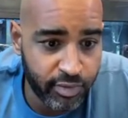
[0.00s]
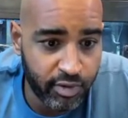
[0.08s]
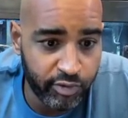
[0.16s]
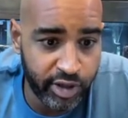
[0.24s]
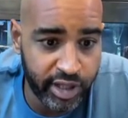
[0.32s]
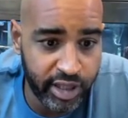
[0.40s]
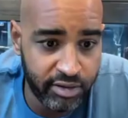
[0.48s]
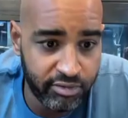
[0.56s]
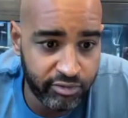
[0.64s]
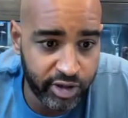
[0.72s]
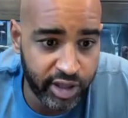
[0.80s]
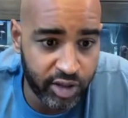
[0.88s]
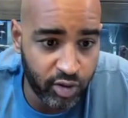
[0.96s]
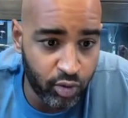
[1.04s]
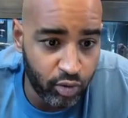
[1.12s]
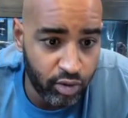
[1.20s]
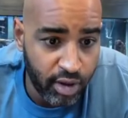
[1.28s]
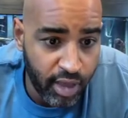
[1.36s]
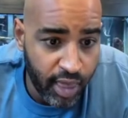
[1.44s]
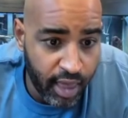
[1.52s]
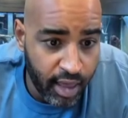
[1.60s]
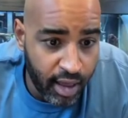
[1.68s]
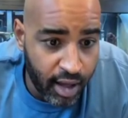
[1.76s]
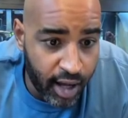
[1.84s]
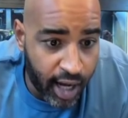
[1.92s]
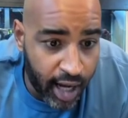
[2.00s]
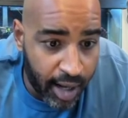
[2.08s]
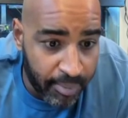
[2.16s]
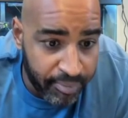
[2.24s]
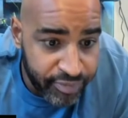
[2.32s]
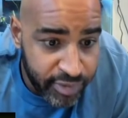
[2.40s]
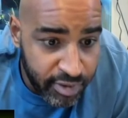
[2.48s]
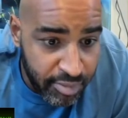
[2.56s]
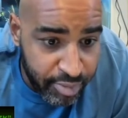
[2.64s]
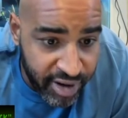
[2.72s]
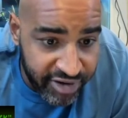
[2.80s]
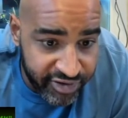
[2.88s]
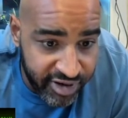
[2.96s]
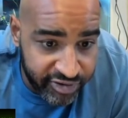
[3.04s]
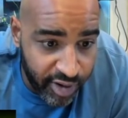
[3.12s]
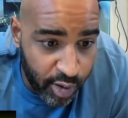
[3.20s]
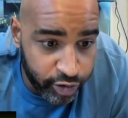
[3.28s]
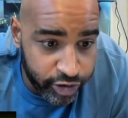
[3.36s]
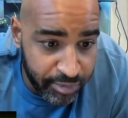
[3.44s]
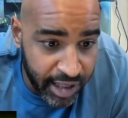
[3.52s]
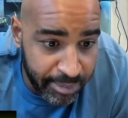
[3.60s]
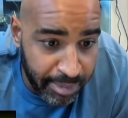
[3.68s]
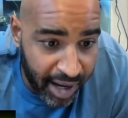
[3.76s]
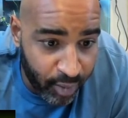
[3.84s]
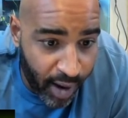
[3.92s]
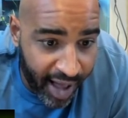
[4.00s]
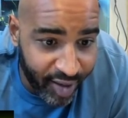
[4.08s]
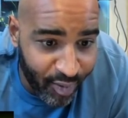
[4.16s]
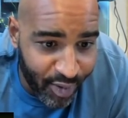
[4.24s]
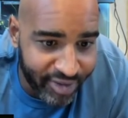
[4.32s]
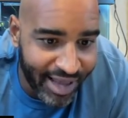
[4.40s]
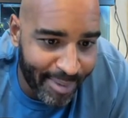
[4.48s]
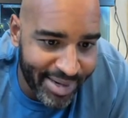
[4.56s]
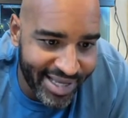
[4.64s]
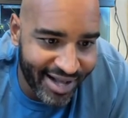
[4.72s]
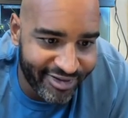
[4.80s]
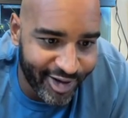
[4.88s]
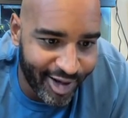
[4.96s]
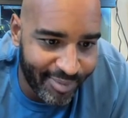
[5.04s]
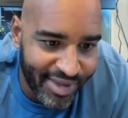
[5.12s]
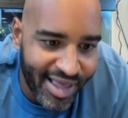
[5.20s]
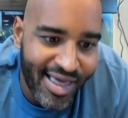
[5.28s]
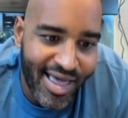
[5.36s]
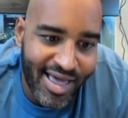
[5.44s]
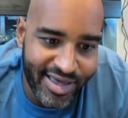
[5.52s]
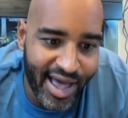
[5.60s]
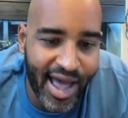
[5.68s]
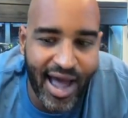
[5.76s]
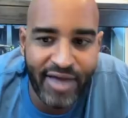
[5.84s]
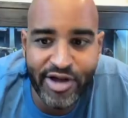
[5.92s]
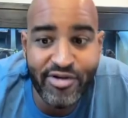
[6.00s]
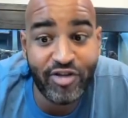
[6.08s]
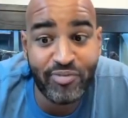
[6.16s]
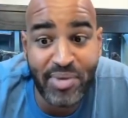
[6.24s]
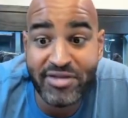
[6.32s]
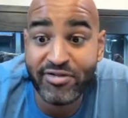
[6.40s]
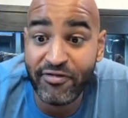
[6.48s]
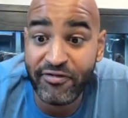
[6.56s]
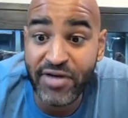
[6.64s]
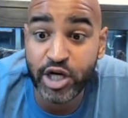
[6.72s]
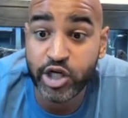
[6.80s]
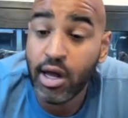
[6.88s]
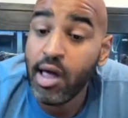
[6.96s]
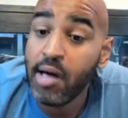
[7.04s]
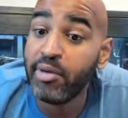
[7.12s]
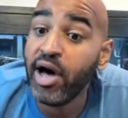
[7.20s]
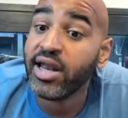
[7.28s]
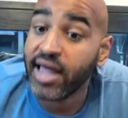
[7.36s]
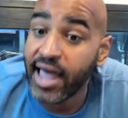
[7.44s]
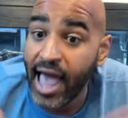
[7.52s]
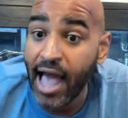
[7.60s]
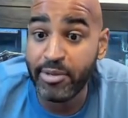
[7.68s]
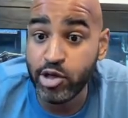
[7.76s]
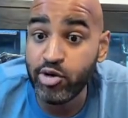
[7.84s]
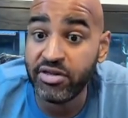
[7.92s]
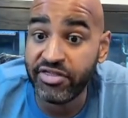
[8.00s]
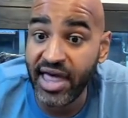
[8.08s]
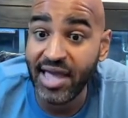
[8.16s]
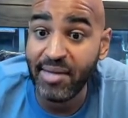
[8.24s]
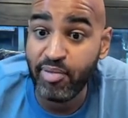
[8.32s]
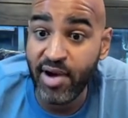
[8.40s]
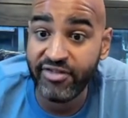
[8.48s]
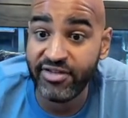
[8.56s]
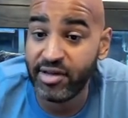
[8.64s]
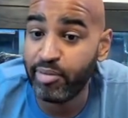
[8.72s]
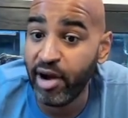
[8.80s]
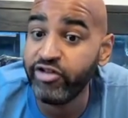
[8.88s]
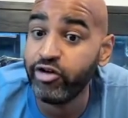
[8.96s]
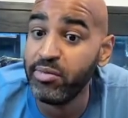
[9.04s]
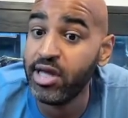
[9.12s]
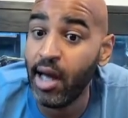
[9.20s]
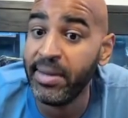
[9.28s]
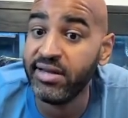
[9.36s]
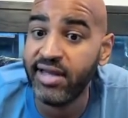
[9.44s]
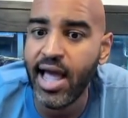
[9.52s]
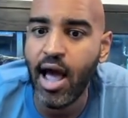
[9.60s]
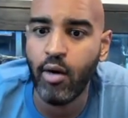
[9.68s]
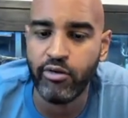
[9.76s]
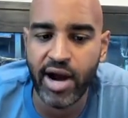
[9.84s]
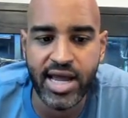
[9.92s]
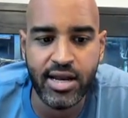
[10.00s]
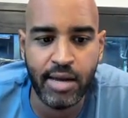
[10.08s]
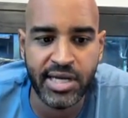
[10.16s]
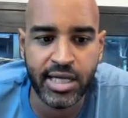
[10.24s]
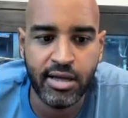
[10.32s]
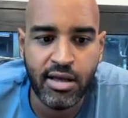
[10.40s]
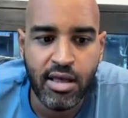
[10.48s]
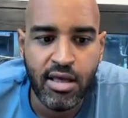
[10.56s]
really, really cool. Preston is local to me, but my wallet won't allow me to get some. Yeah, they're an expensive fish, but you can thank Preston. The price should be coming down, right? I mean,